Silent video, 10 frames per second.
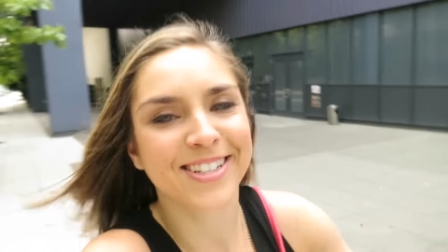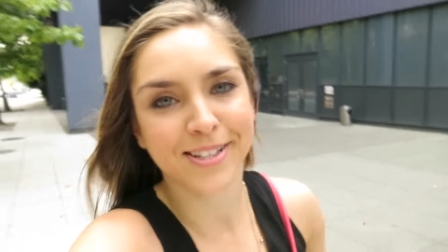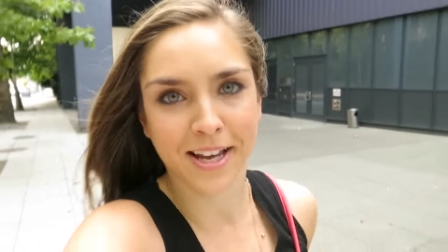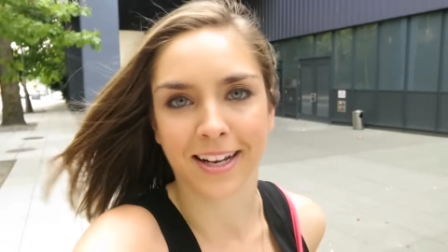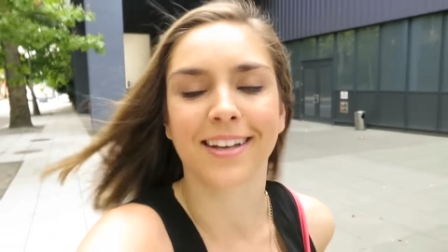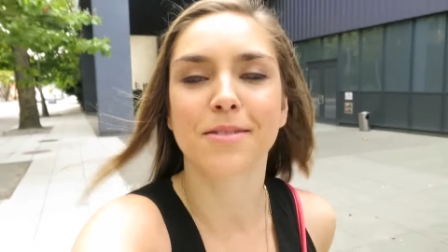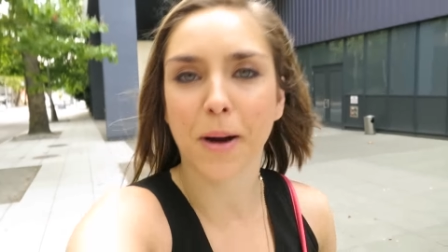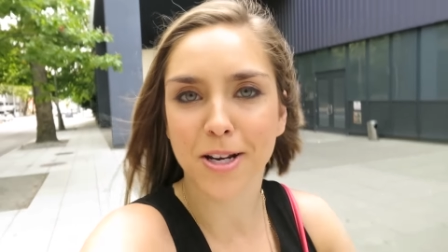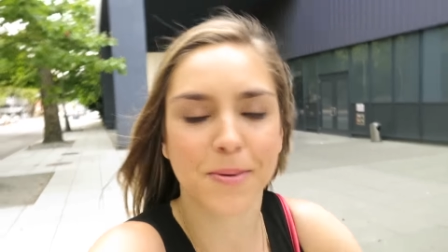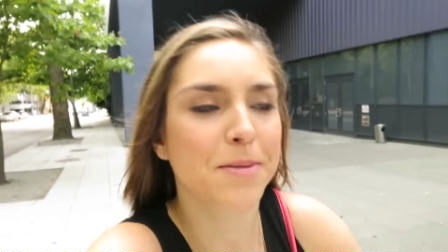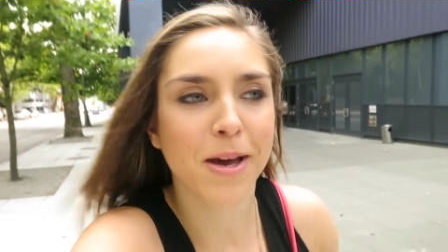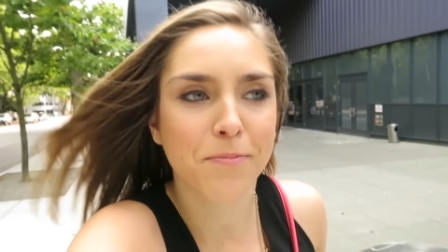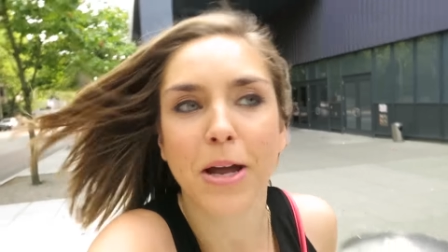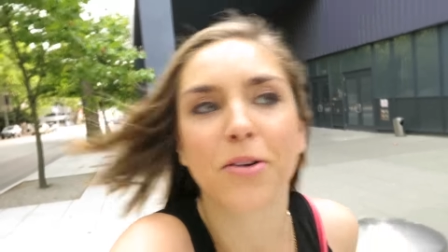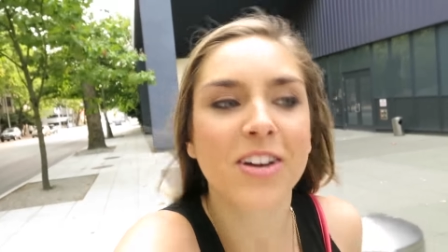just kidding, inspires me to
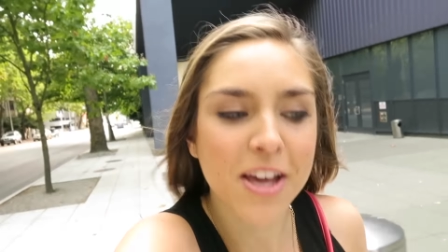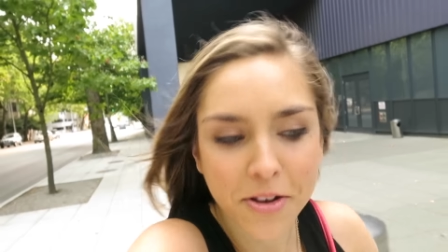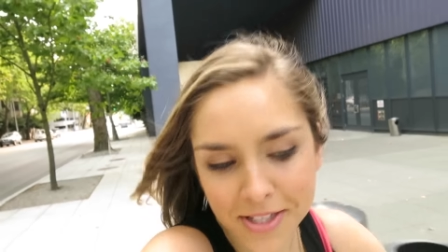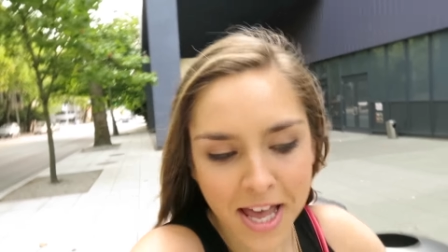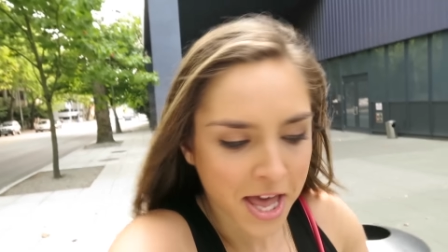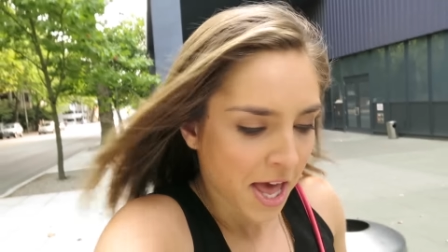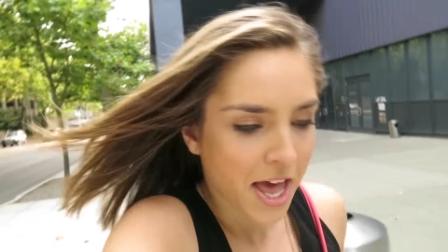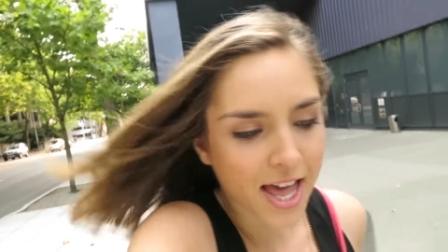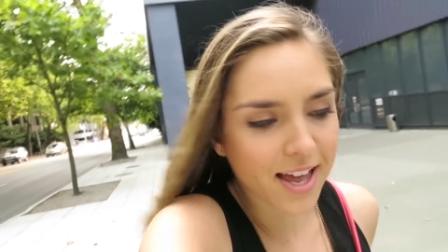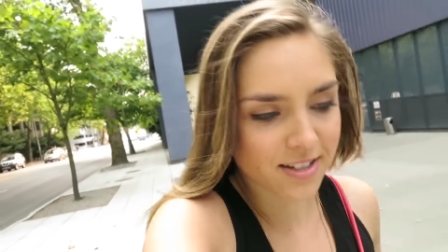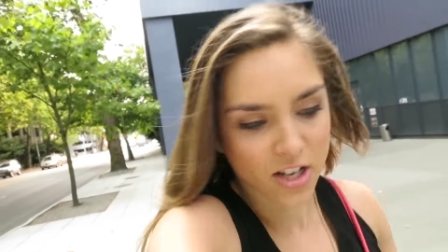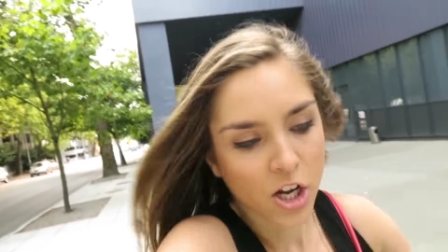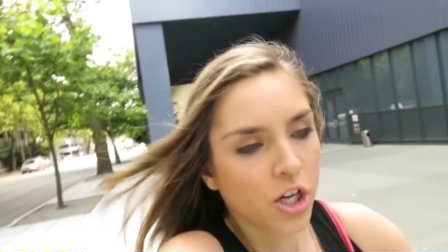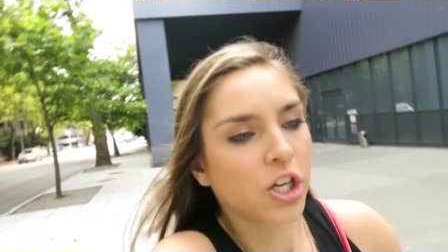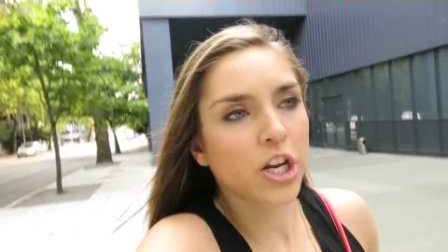make better videos and,
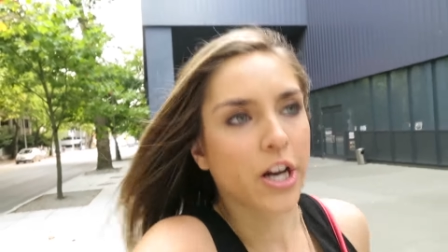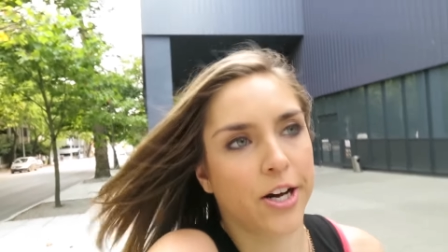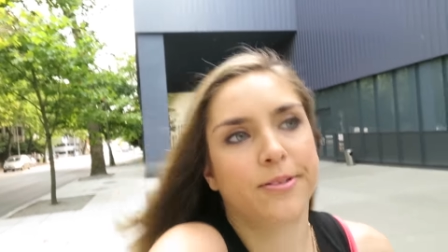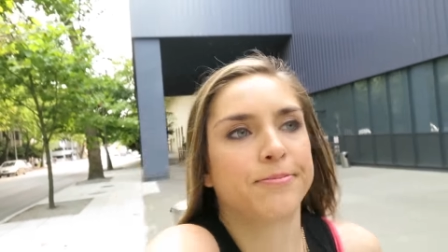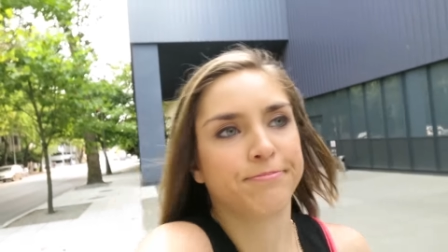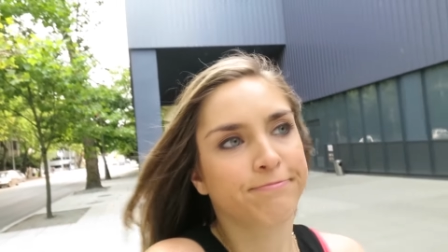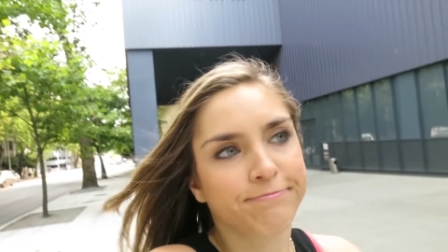you know,